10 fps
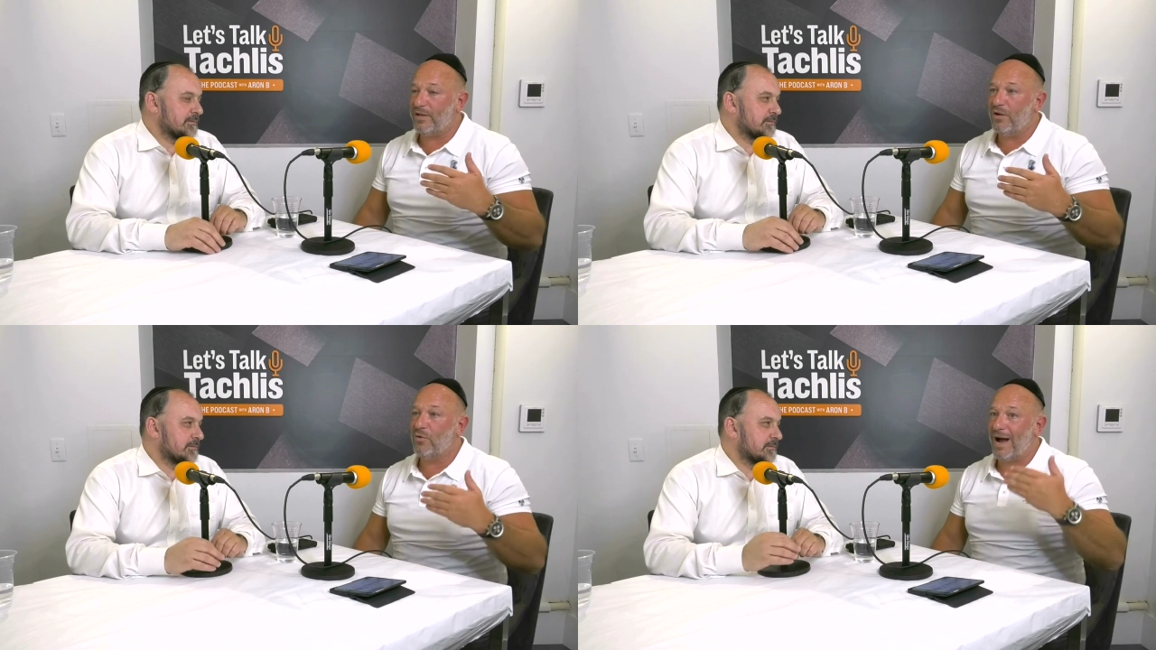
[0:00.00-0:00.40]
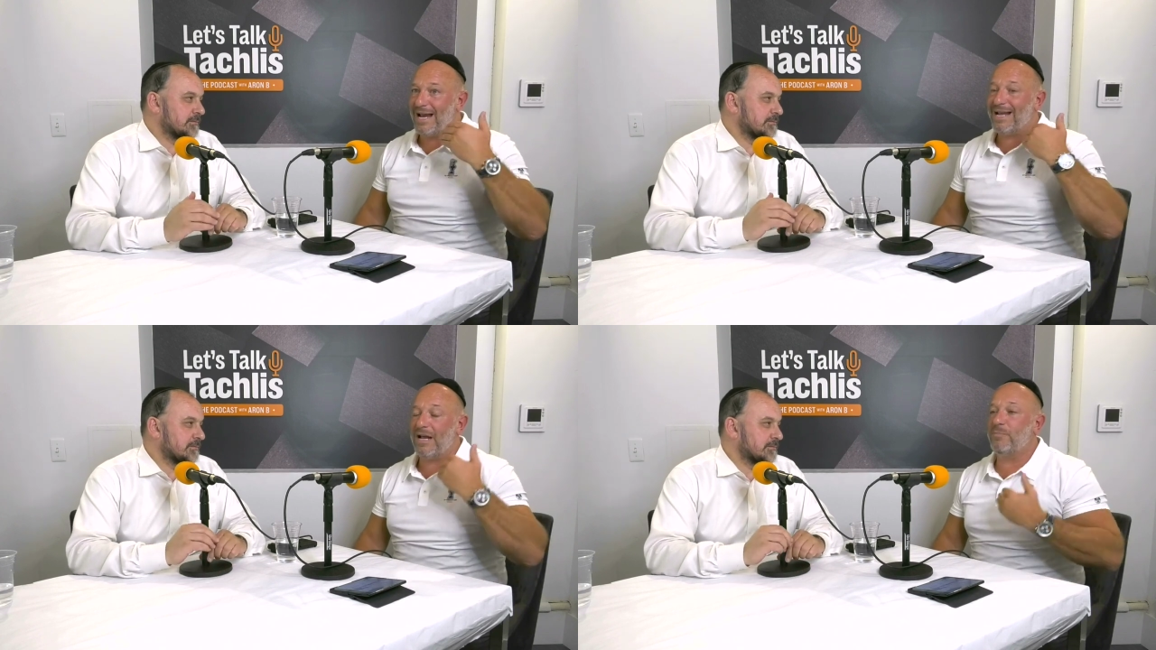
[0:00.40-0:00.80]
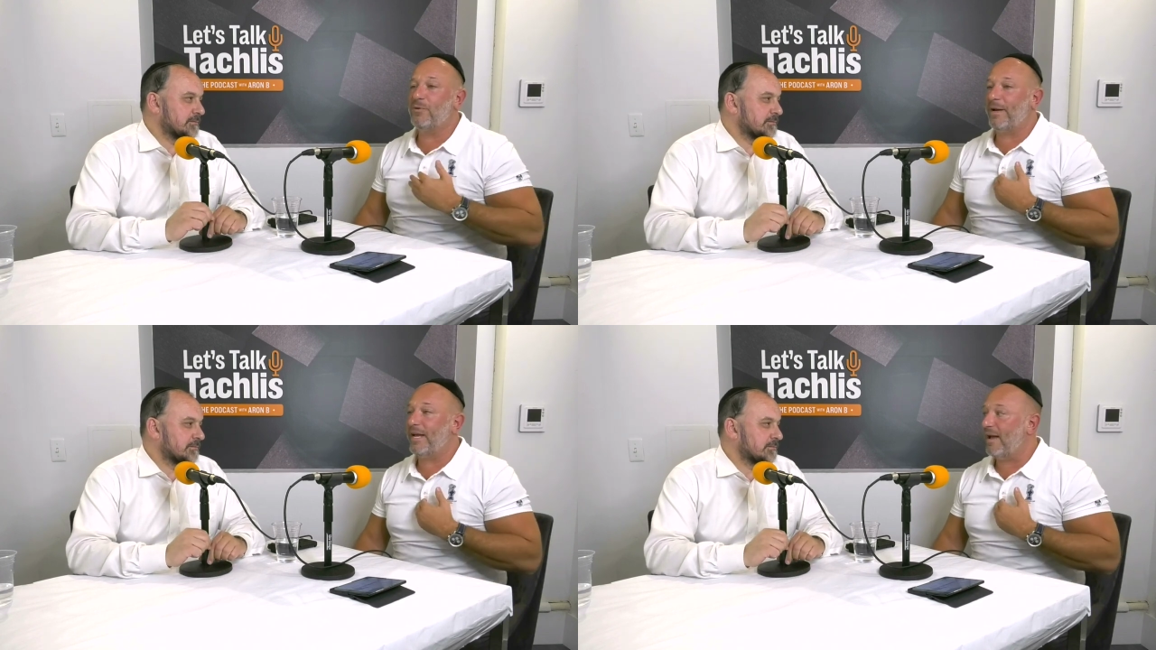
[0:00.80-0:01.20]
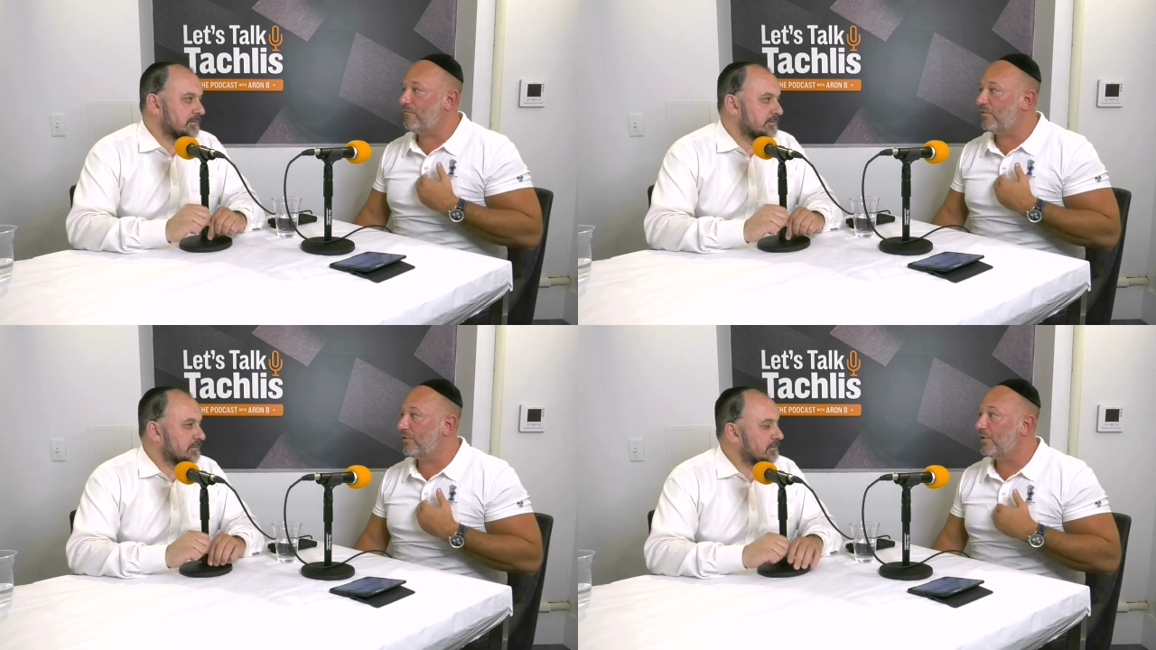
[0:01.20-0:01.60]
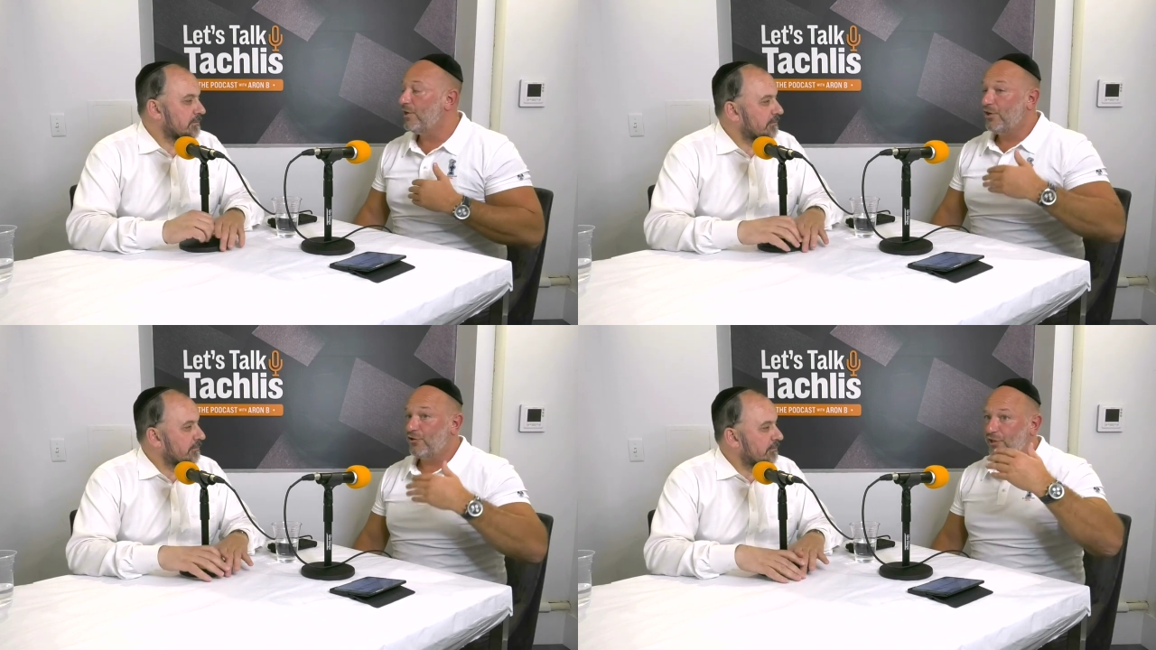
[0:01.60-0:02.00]
Speaker 1: No, I got to put my effort
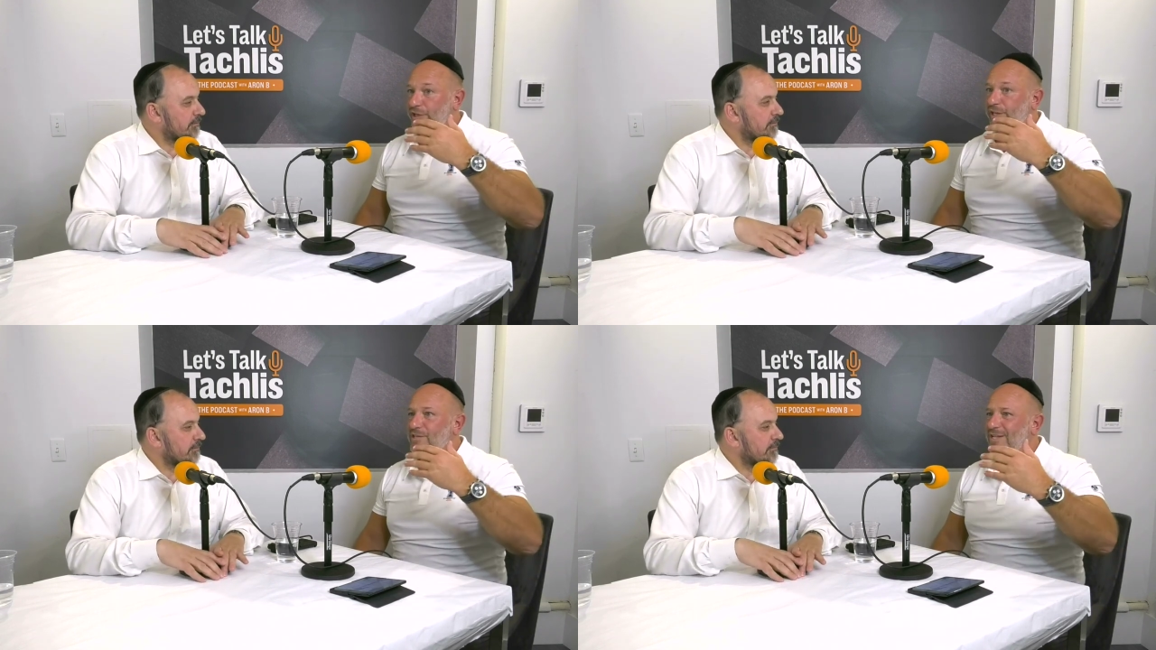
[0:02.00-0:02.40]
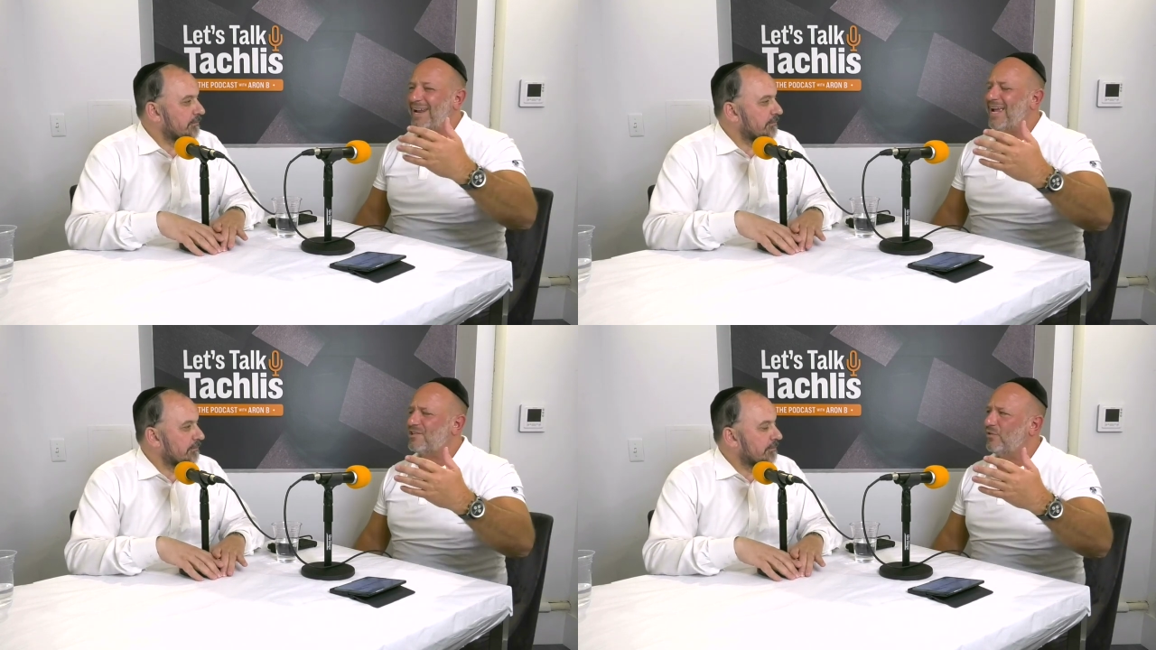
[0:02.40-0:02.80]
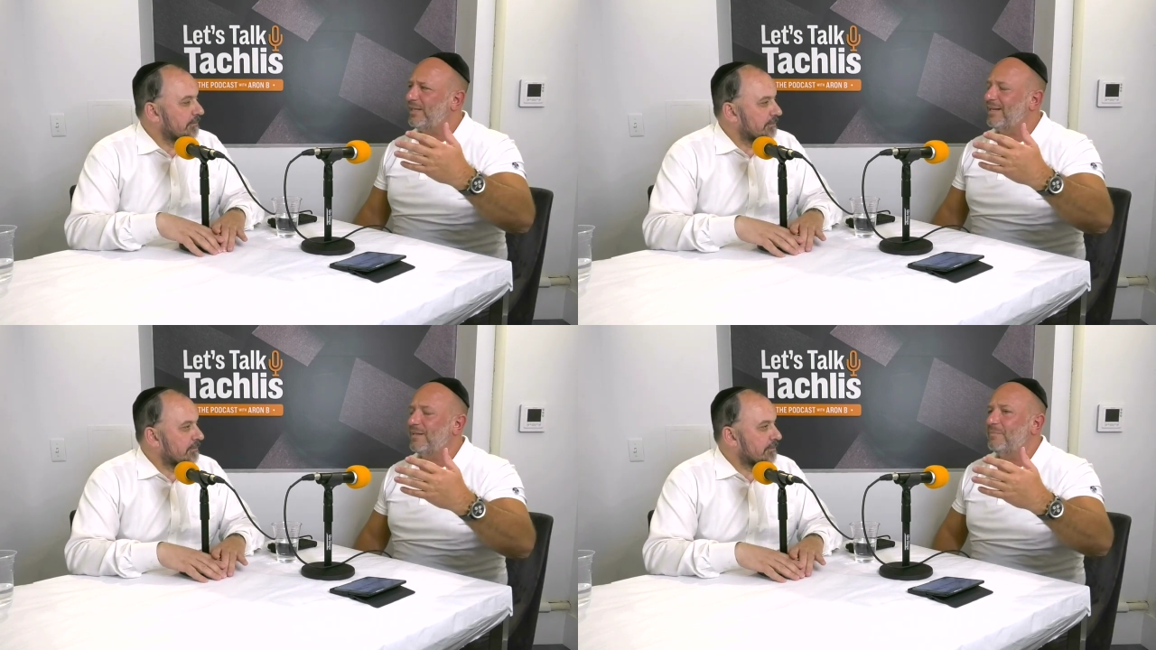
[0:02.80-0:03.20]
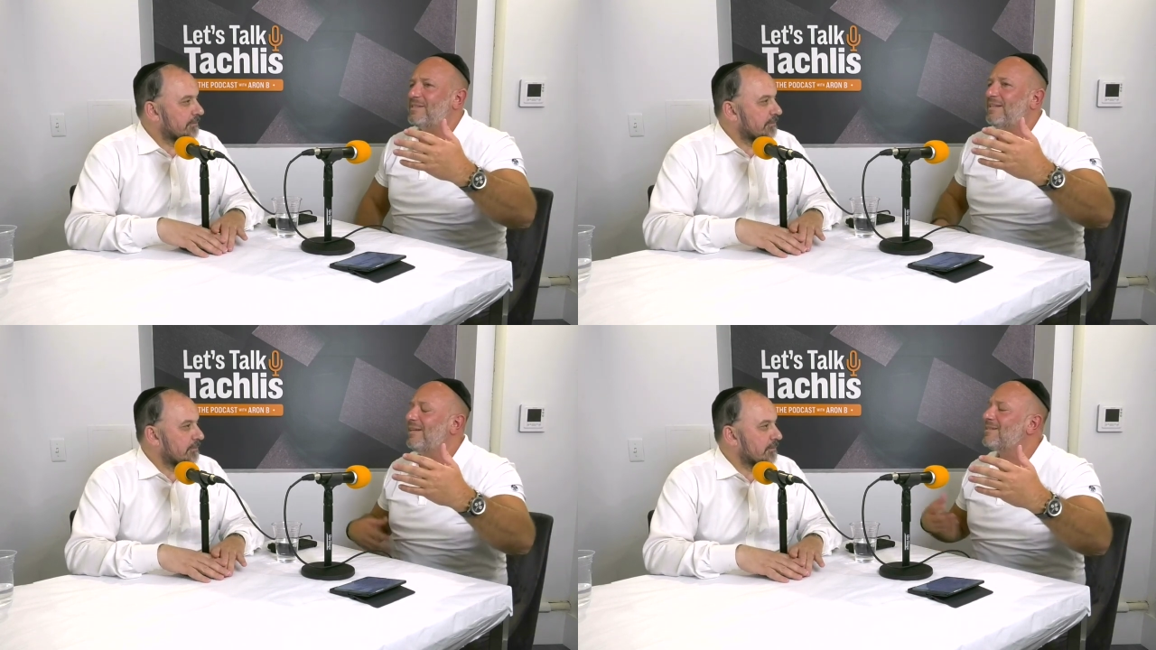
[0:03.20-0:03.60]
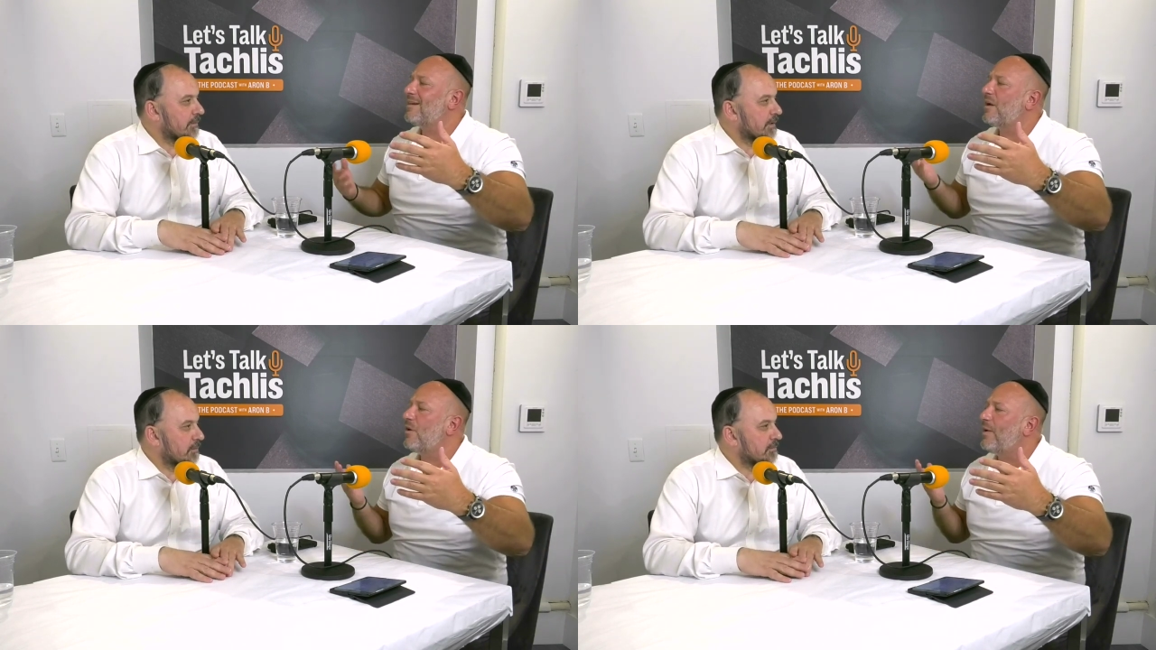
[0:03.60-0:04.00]
to the kids that actually need it. The Matina is going
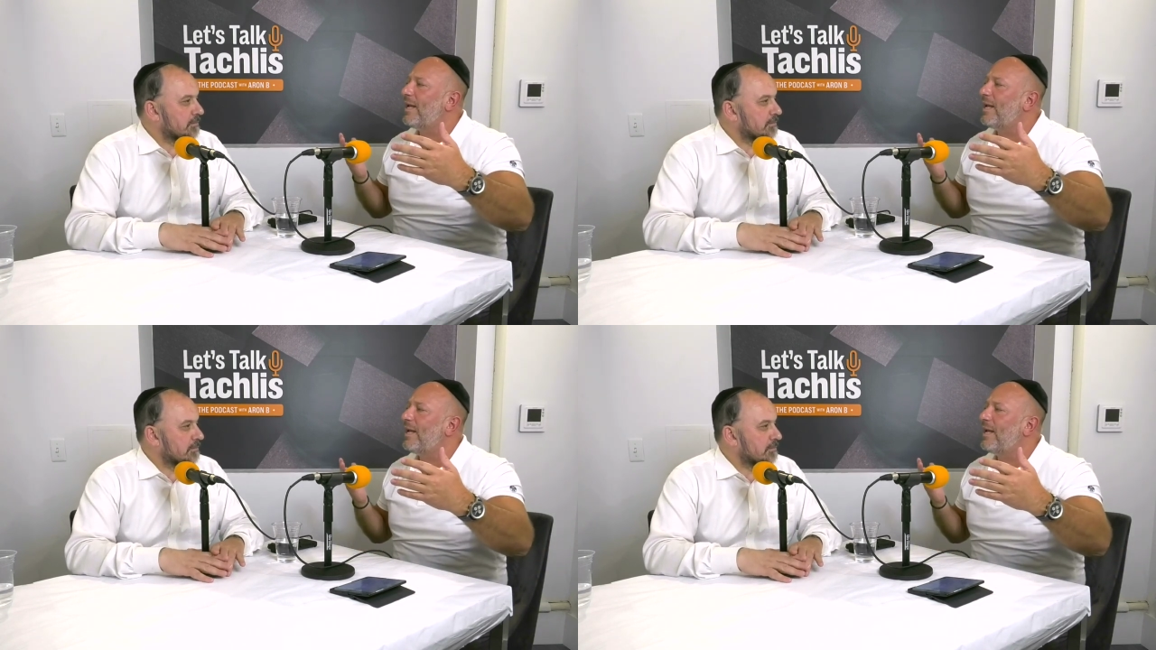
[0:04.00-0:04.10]
to know